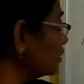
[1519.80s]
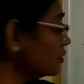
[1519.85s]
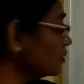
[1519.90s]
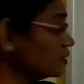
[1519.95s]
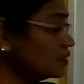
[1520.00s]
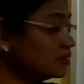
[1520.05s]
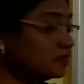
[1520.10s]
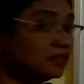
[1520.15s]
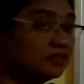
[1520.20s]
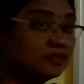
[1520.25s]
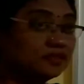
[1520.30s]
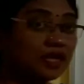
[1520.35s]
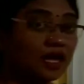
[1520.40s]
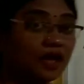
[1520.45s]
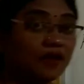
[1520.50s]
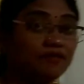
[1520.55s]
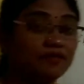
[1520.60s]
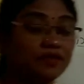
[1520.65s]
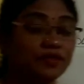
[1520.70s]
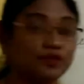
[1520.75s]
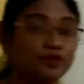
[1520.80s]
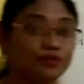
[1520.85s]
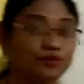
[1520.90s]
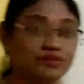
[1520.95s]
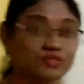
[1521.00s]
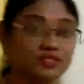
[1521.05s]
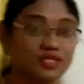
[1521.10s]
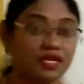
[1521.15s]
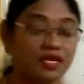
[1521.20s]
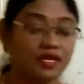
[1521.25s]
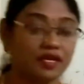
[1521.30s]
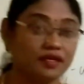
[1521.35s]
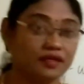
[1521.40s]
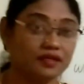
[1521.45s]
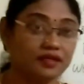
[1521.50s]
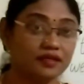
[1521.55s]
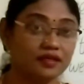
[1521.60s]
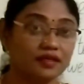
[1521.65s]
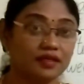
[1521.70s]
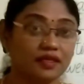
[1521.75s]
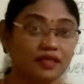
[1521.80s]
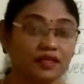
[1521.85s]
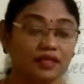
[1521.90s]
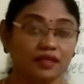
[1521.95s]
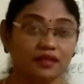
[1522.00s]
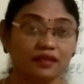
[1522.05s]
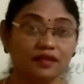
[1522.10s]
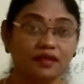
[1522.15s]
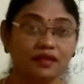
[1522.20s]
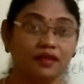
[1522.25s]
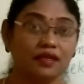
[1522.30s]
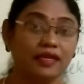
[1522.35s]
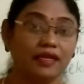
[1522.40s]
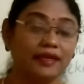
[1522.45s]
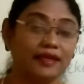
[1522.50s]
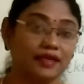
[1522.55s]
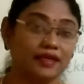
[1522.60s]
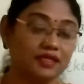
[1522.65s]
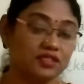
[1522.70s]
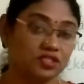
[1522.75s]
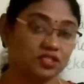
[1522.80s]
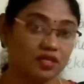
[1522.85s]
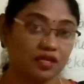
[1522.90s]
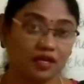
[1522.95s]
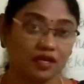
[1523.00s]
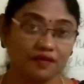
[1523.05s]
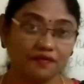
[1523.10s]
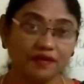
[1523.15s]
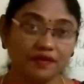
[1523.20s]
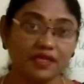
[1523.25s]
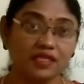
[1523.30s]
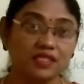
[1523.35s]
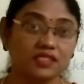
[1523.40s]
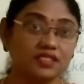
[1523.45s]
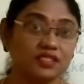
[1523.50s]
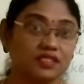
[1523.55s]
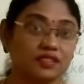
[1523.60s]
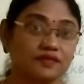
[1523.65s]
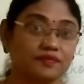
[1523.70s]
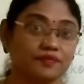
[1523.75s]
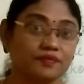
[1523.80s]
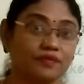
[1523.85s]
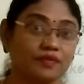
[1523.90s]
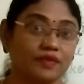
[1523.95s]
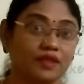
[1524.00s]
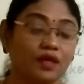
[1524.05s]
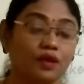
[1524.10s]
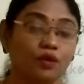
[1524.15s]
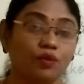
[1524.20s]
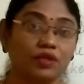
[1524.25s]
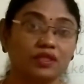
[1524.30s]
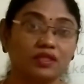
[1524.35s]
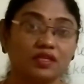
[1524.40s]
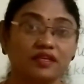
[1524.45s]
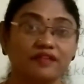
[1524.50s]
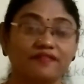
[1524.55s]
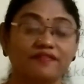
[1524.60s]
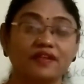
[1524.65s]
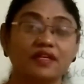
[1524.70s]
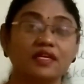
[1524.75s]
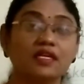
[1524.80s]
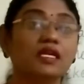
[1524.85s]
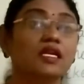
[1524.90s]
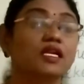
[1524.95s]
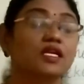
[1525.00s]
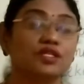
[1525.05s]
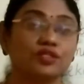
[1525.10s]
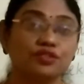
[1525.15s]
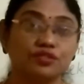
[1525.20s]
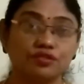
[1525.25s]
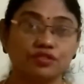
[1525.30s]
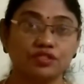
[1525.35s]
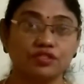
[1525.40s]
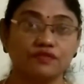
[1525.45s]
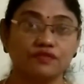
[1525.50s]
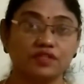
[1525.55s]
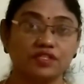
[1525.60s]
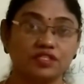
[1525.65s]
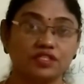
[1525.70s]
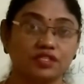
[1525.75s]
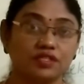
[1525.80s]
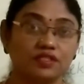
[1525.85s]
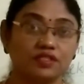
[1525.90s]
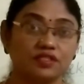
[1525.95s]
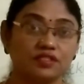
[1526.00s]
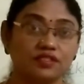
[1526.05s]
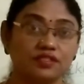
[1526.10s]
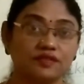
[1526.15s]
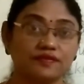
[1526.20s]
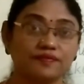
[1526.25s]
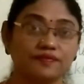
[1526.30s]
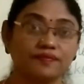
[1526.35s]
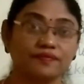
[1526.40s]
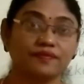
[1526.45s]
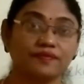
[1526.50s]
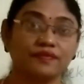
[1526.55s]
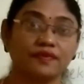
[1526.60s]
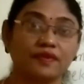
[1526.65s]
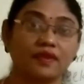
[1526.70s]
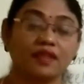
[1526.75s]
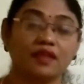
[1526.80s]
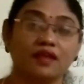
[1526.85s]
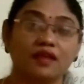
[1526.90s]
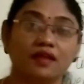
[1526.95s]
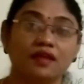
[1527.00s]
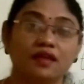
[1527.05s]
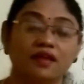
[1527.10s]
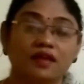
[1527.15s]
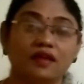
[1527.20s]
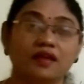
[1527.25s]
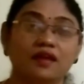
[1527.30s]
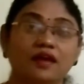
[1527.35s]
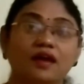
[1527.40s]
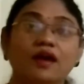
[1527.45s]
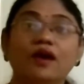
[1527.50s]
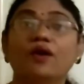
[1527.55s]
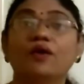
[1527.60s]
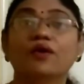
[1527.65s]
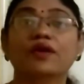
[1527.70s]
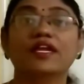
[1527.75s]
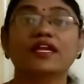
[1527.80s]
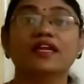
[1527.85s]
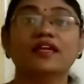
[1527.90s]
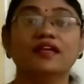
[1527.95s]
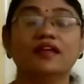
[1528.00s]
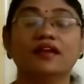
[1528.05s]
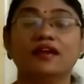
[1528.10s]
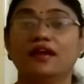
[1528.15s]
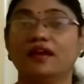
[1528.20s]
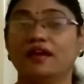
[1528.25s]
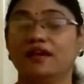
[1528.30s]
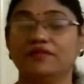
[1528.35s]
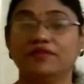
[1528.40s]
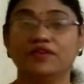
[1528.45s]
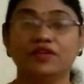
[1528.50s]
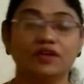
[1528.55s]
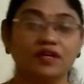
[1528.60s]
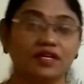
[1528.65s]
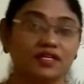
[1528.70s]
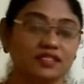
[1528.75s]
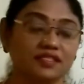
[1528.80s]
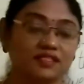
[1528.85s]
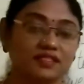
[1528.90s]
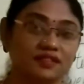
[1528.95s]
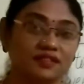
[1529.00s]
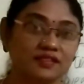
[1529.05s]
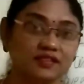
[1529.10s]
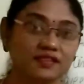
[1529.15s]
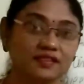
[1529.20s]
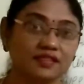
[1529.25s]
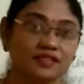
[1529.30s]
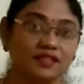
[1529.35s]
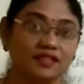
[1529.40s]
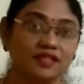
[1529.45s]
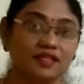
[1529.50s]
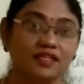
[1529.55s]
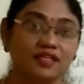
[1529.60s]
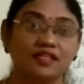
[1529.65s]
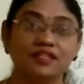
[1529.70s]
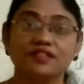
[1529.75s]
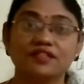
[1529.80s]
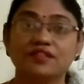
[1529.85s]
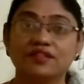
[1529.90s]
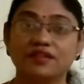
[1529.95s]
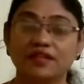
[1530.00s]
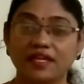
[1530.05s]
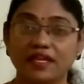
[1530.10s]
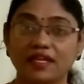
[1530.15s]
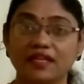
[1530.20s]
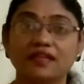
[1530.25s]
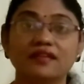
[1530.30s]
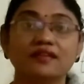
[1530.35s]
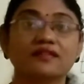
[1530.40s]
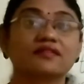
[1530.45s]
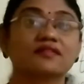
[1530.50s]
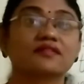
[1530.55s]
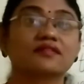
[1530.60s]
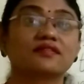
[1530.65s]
this is how we use at in English language with the different situations. Okay, viewers, today